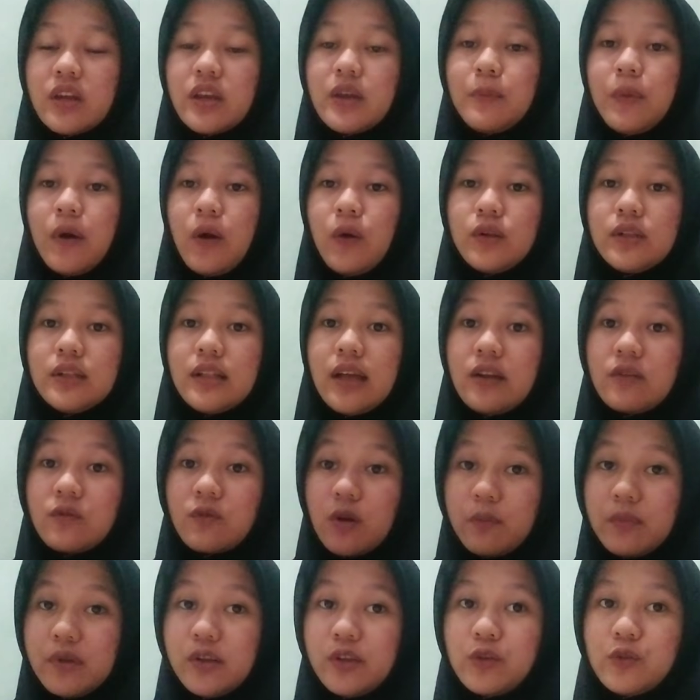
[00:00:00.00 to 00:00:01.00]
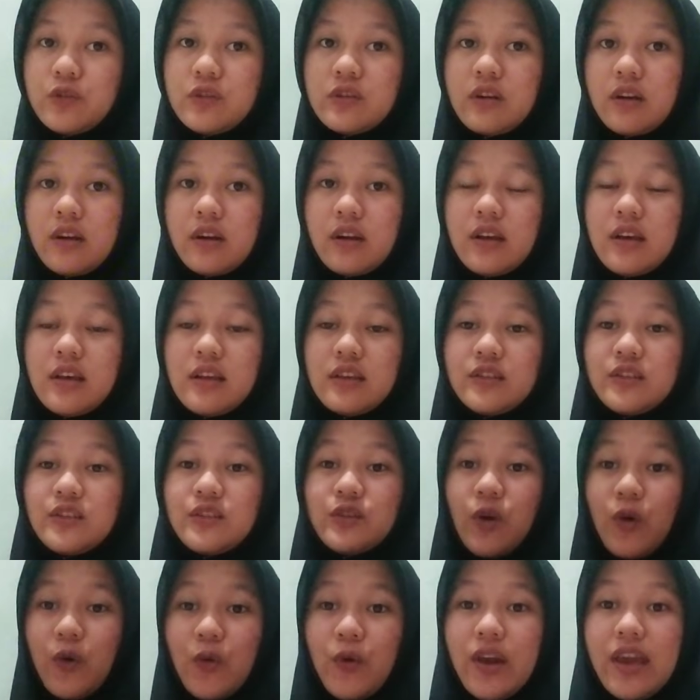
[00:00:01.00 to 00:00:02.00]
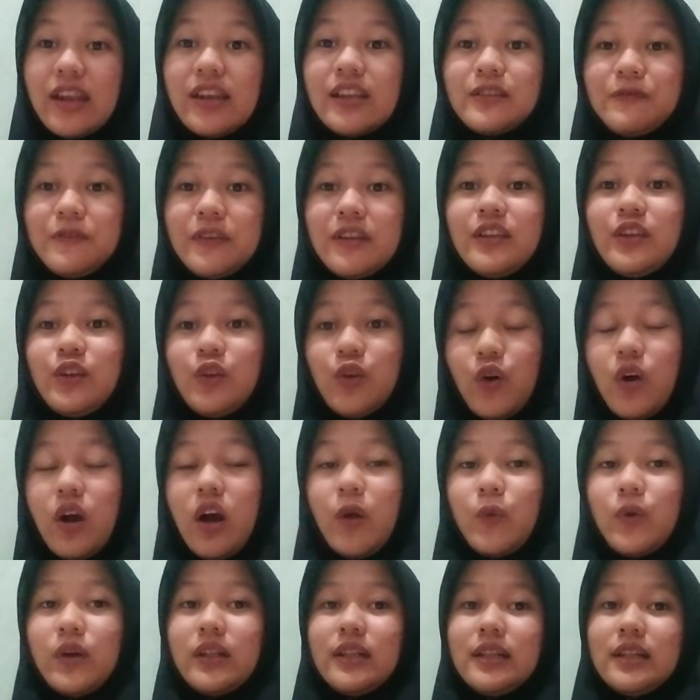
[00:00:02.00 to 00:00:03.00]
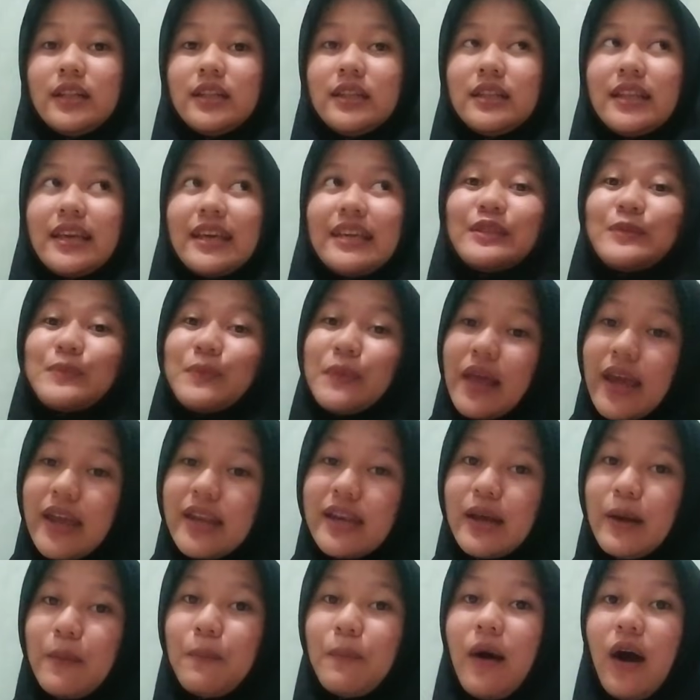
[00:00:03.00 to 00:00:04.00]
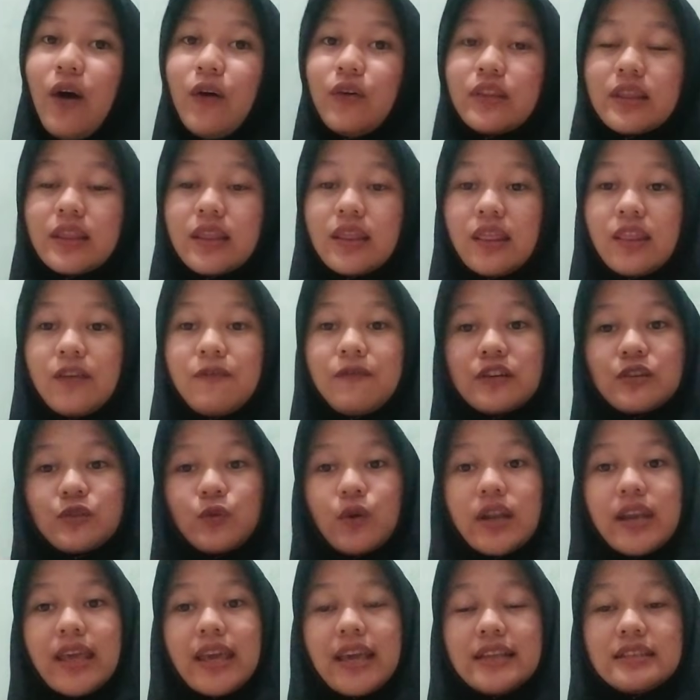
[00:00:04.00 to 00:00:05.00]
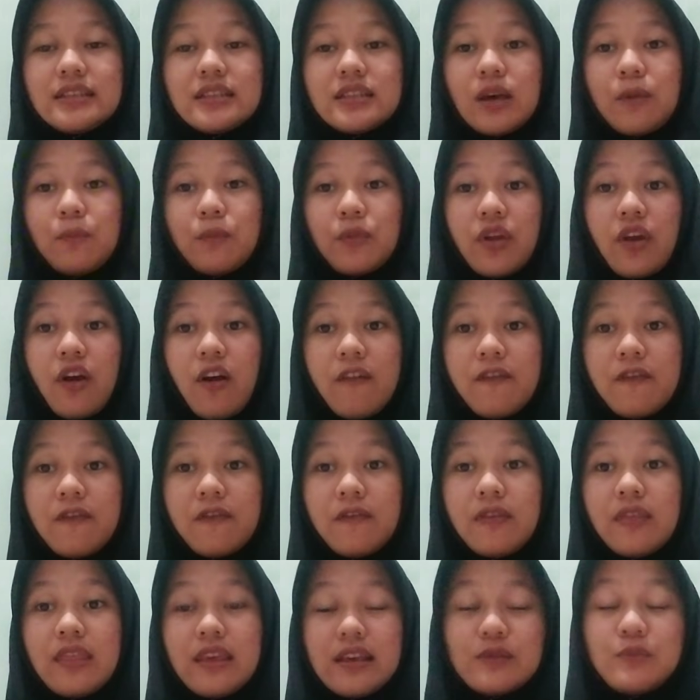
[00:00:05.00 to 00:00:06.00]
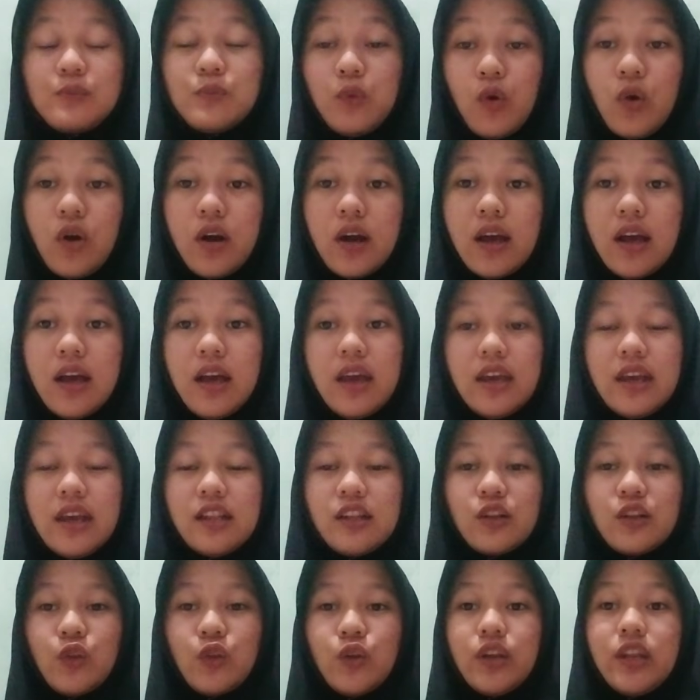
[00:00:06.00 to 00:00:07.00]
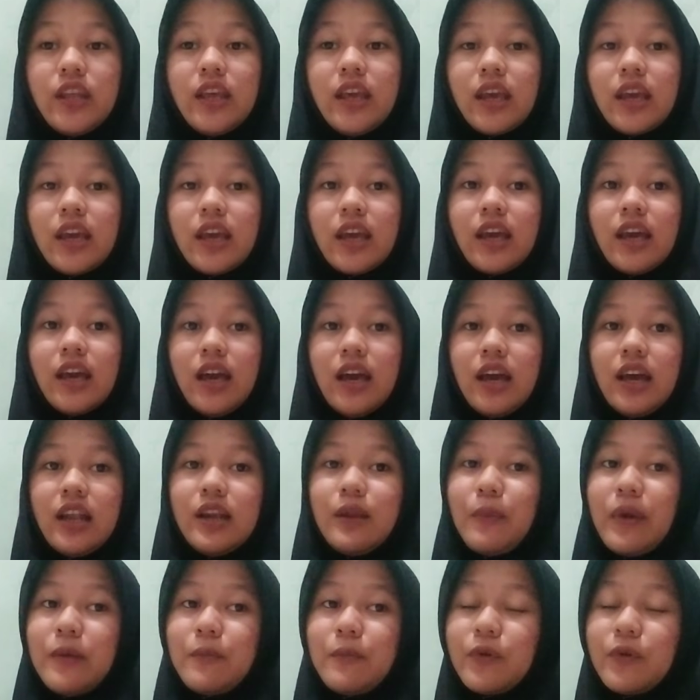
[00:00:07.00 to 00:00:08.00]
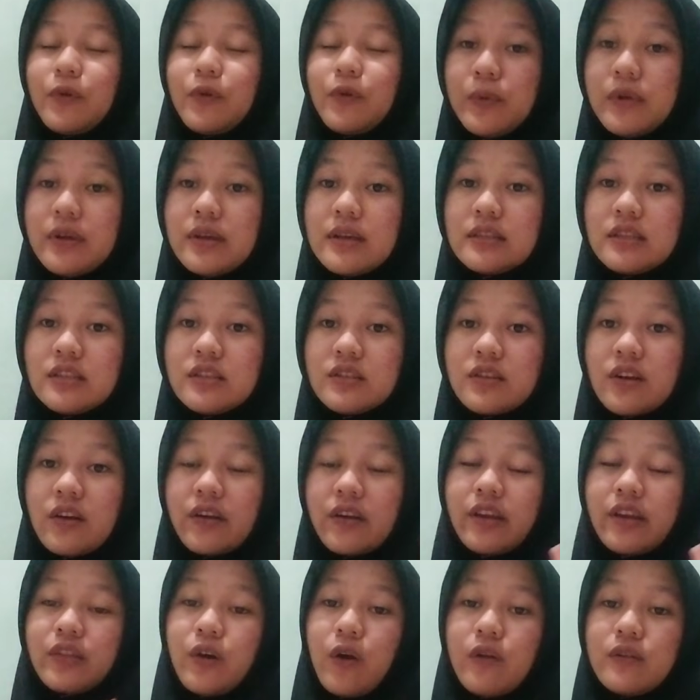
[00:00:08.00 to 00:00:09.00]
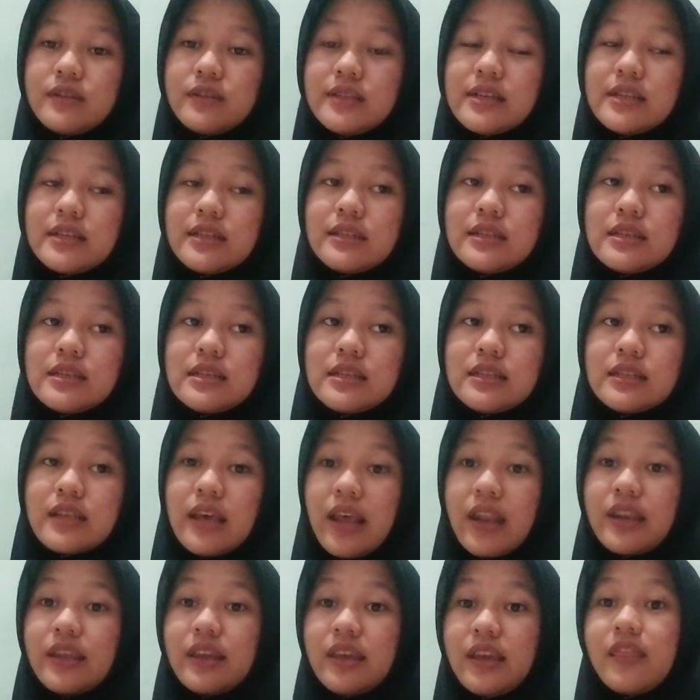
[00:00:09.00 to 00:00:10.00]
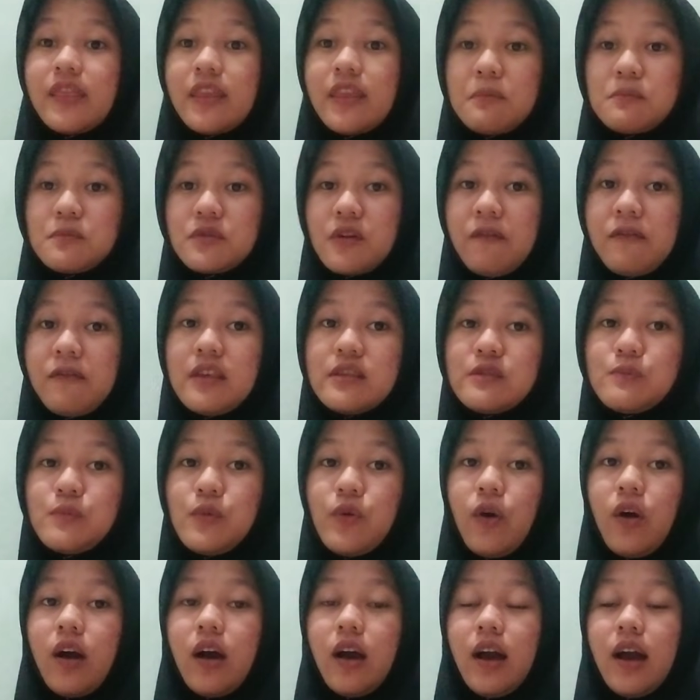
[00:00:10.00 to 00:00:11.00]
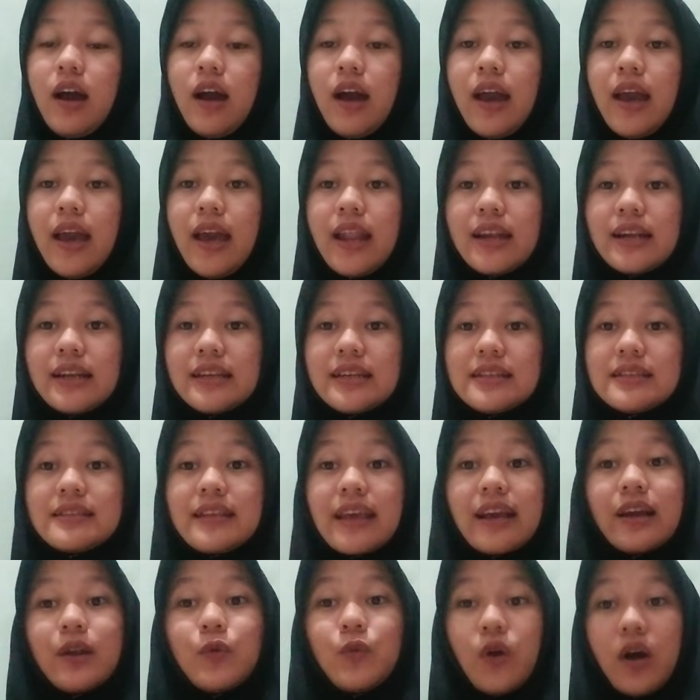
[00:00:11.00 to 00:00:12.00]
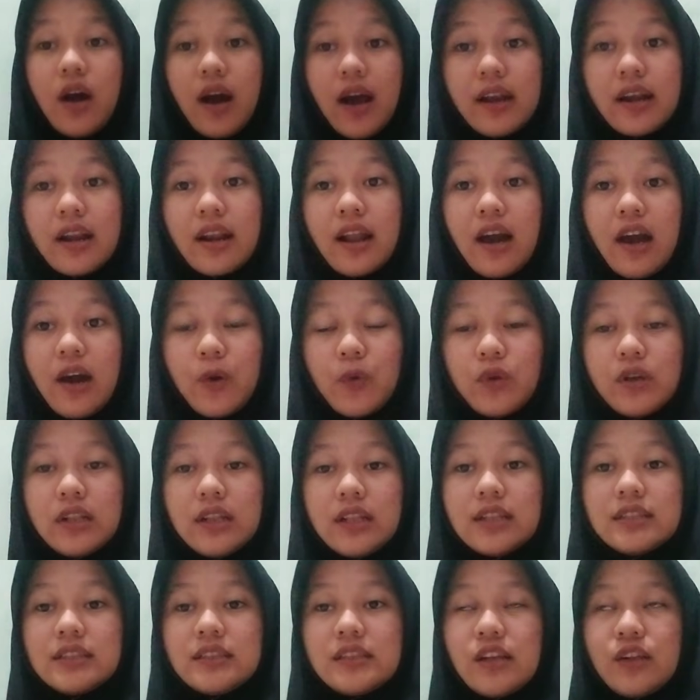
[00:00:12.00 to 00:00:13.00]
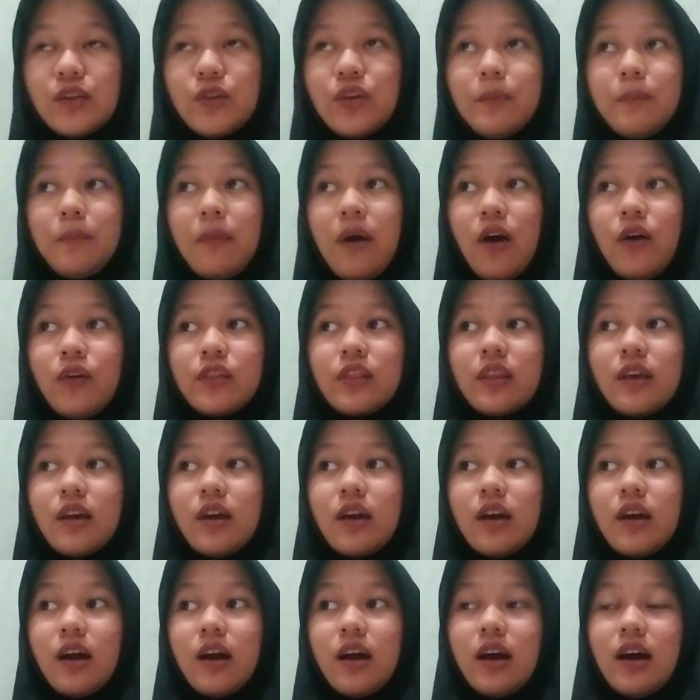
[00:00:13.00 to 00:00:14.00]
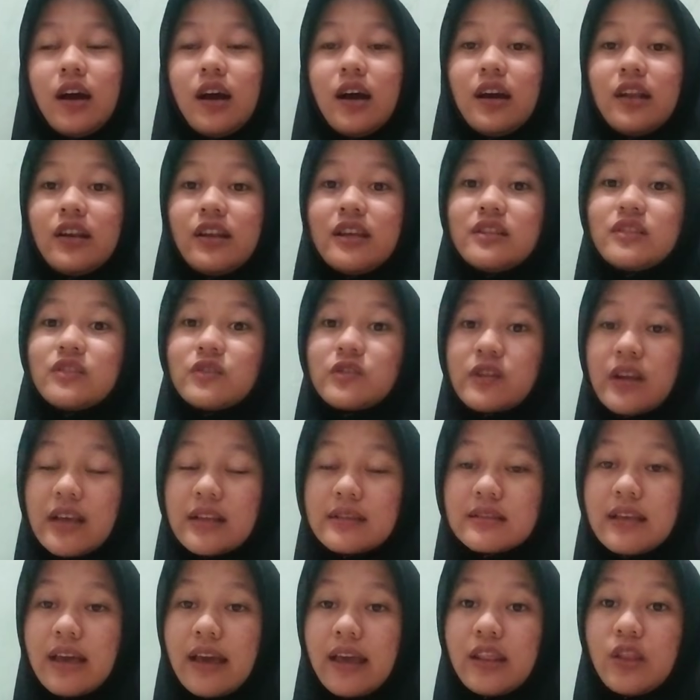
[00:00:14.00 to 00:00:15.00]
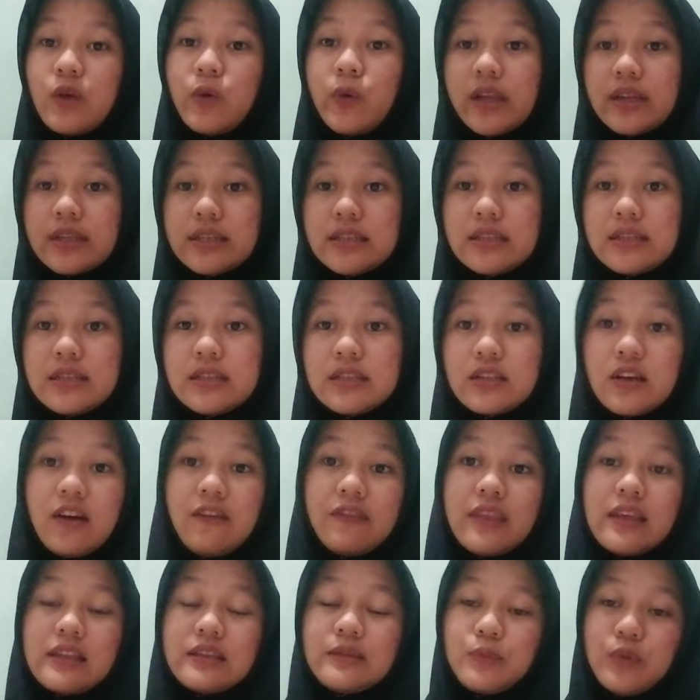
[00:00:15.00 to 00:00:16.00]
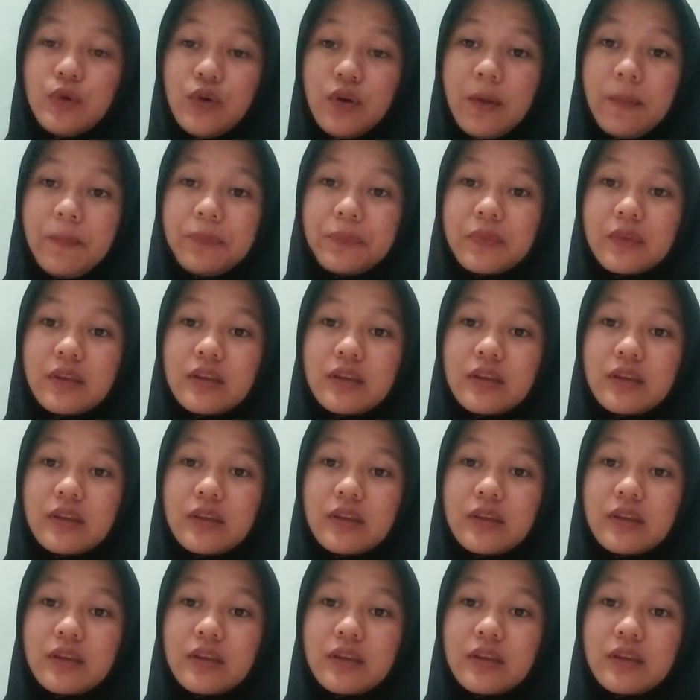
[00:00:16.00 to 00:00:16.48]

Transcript: Powell, and Robin Usher. So in this video I will explain about the first one is summary of this book, including the main purpose, target audiences, and key themes of this book. And the second one, I will tell you about the strength and the weaknesses of this book.